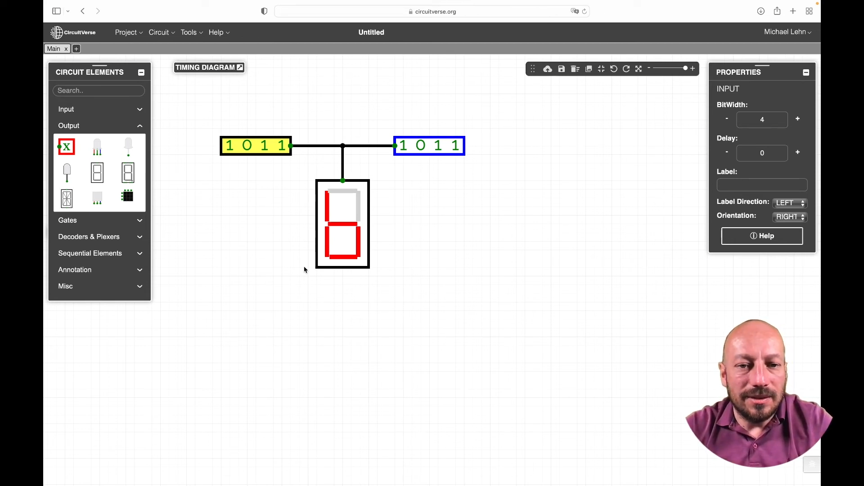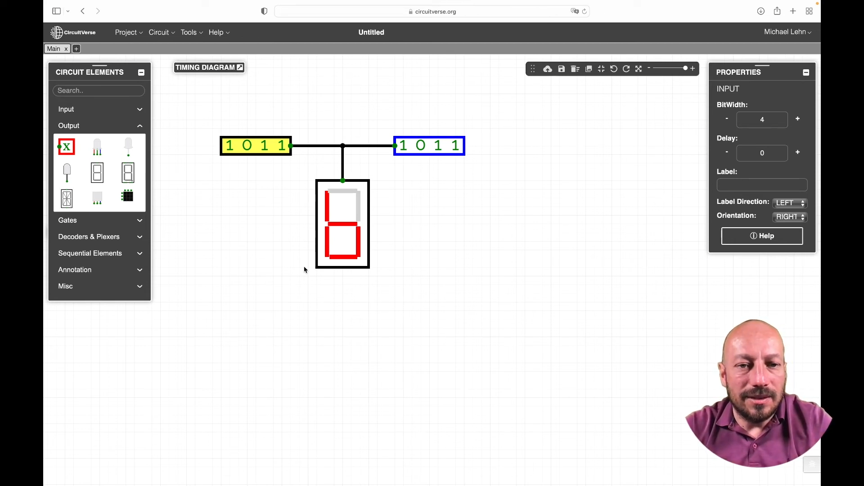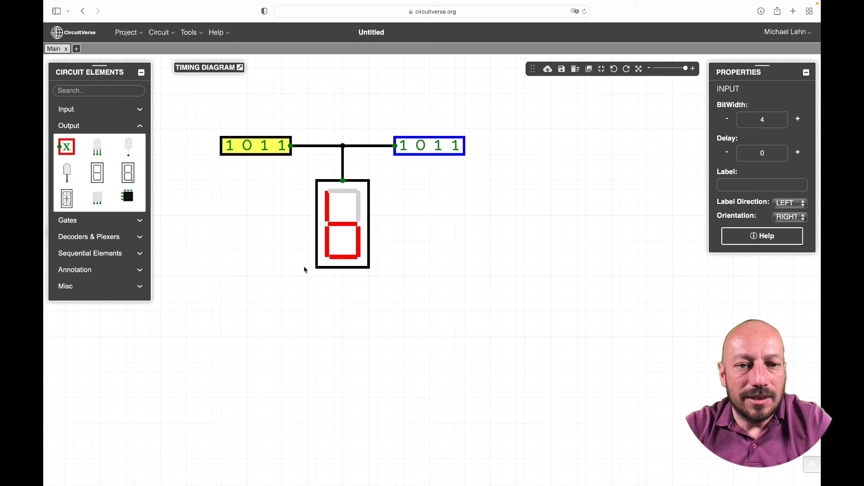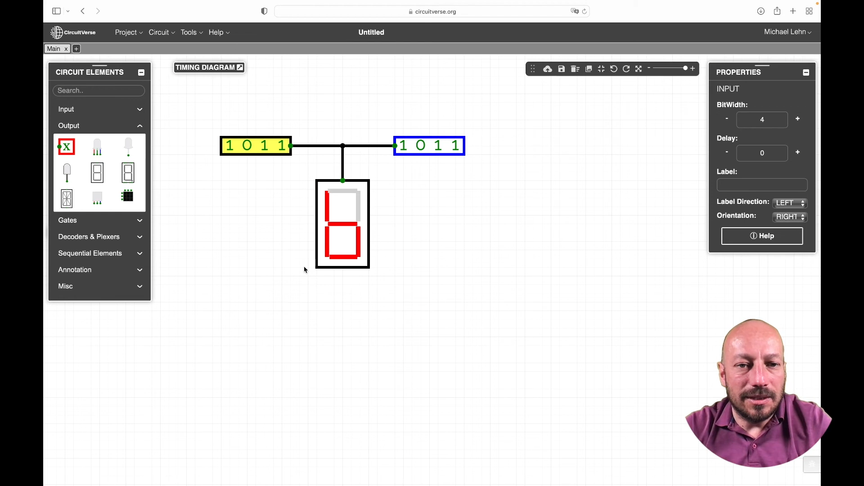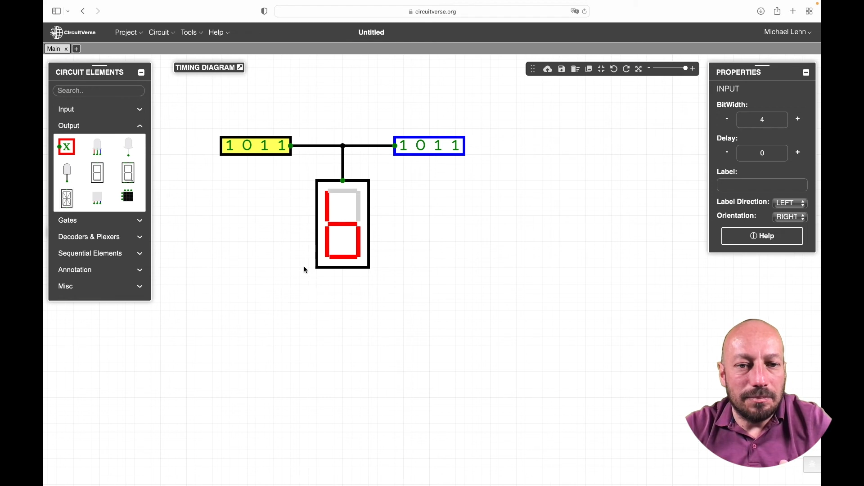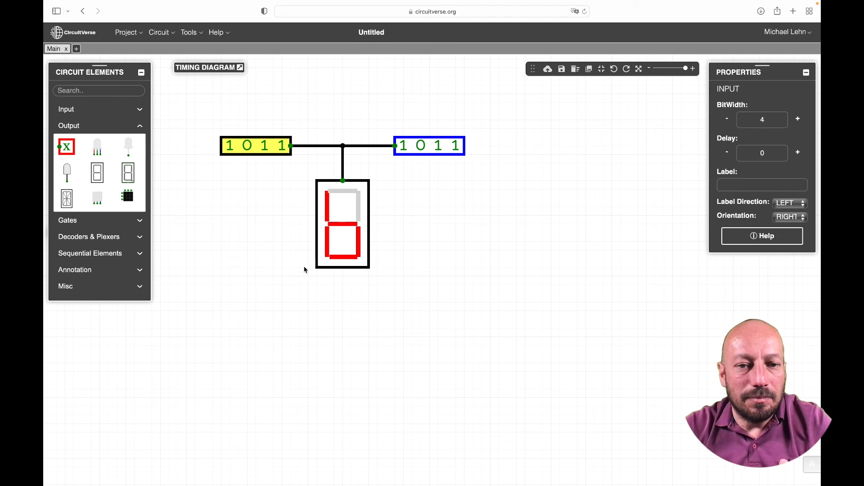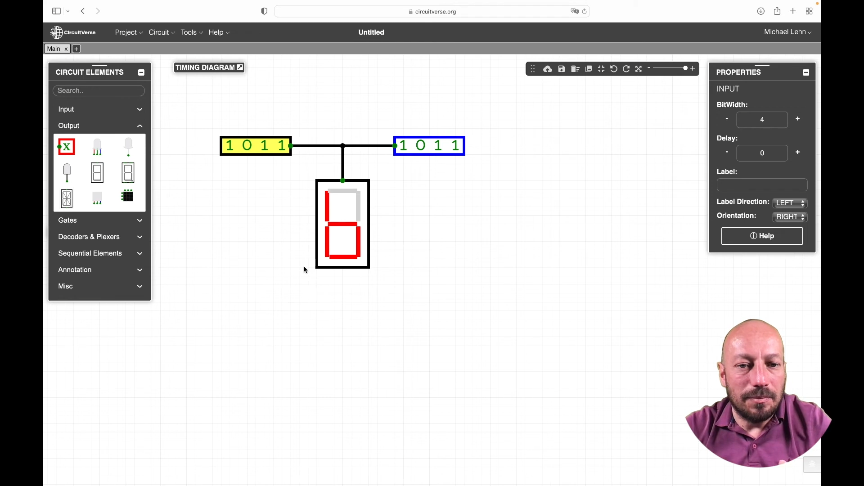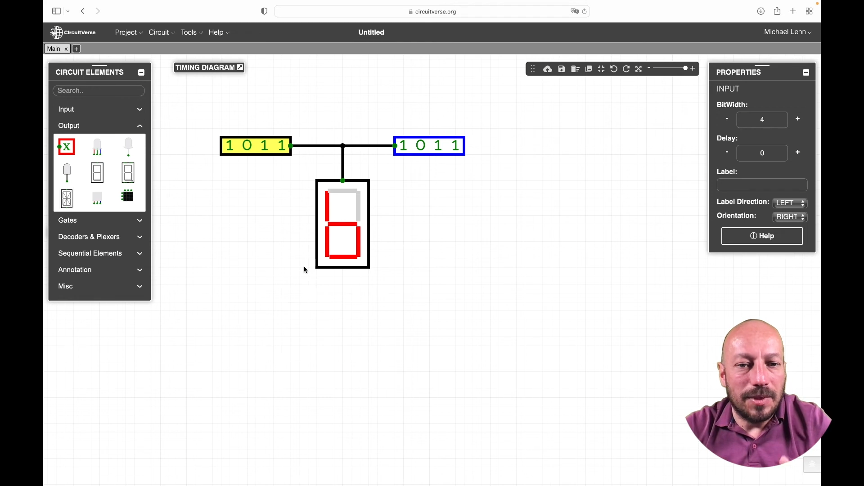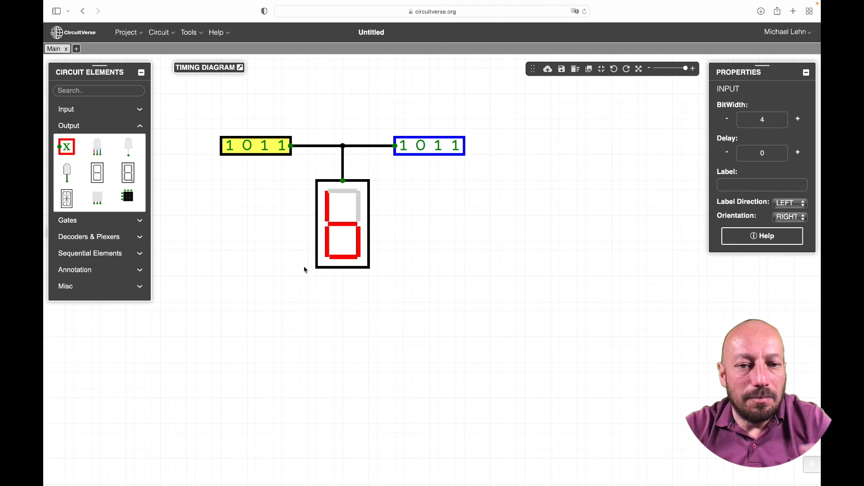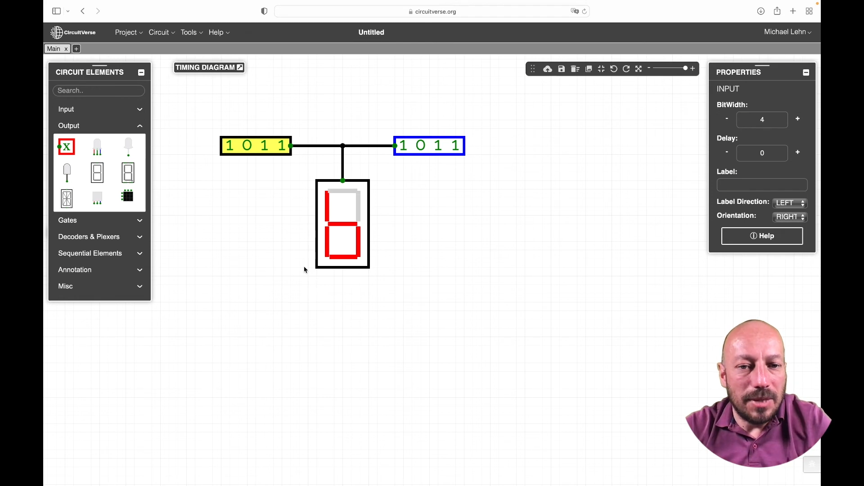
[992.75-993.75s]

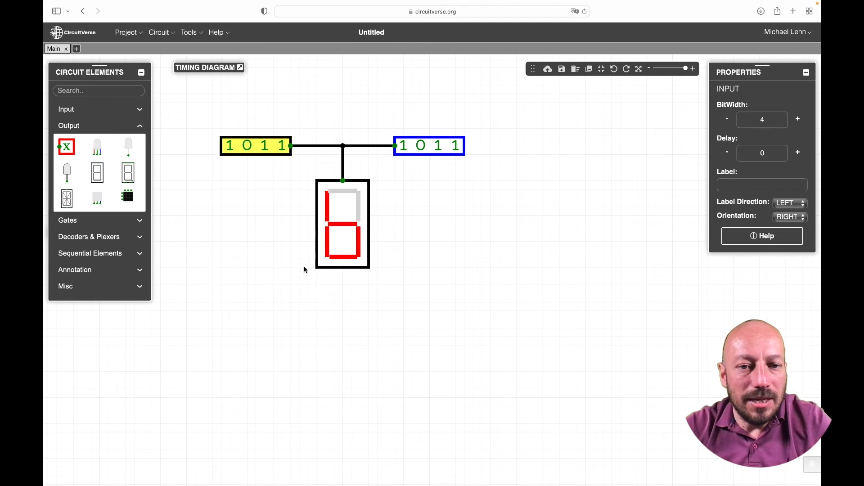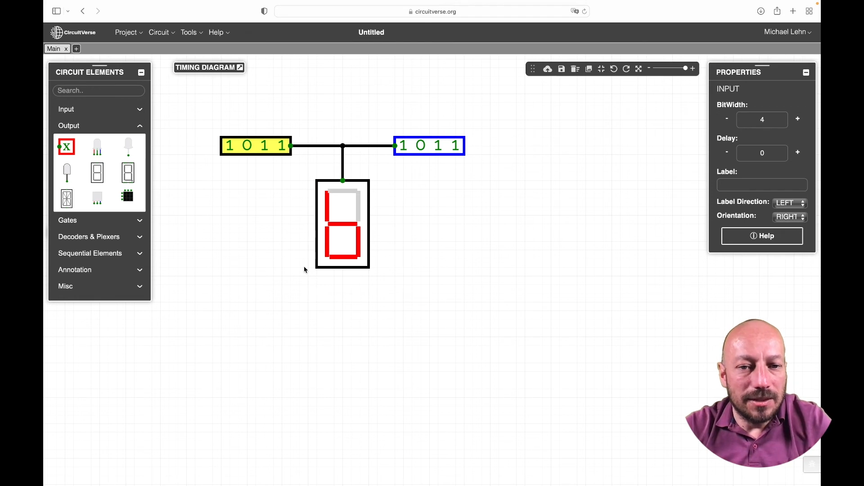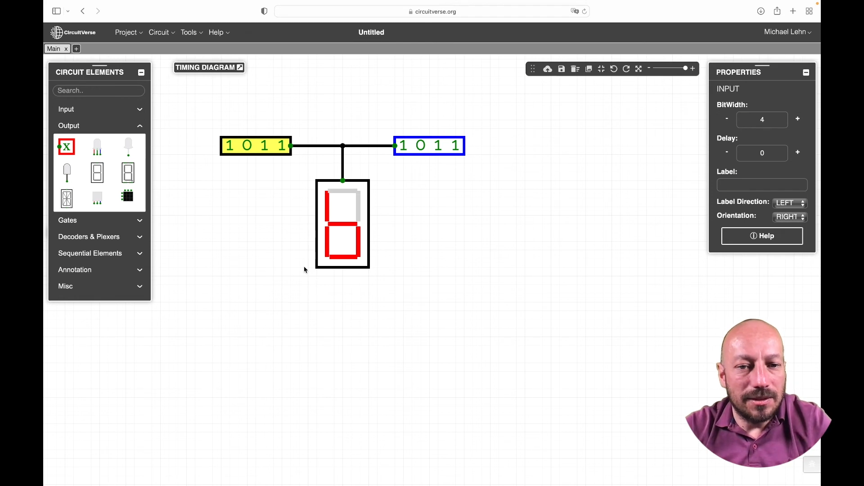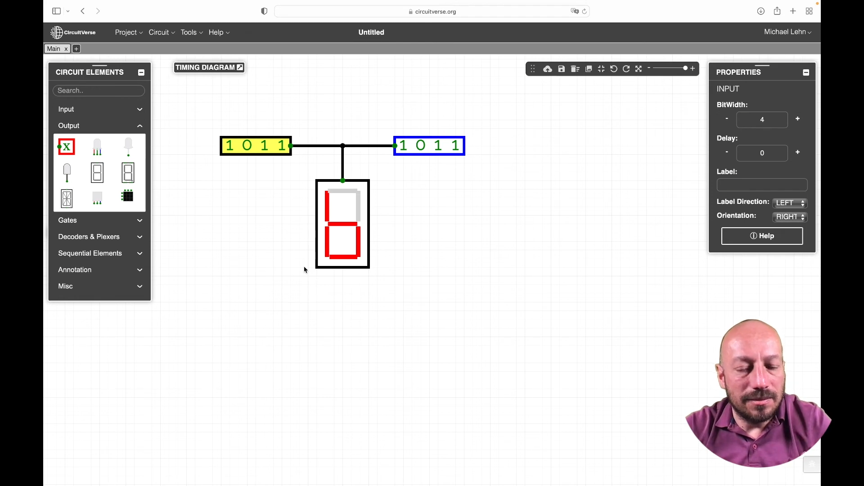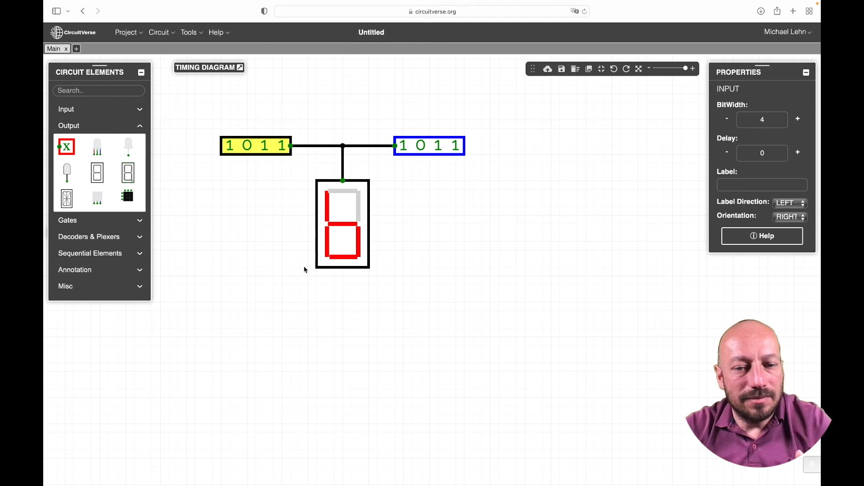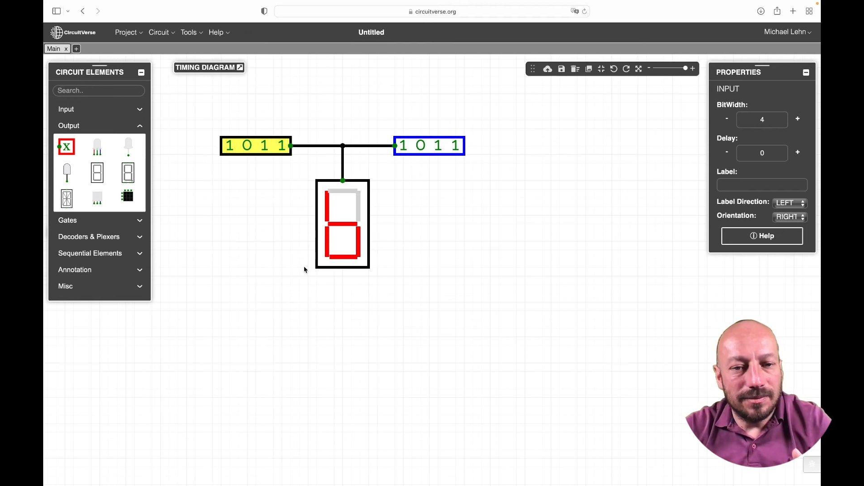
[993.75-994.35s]
the B is